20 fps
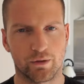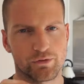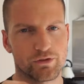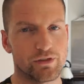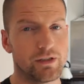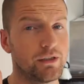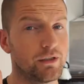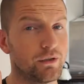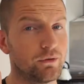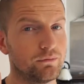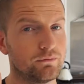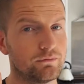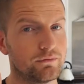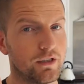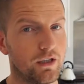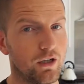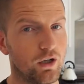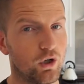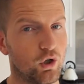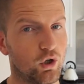will see you
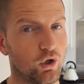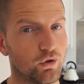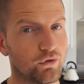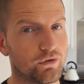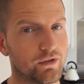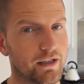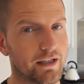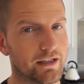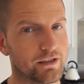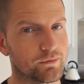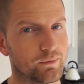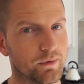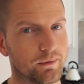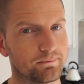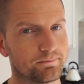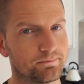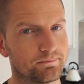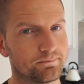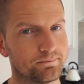on the next one.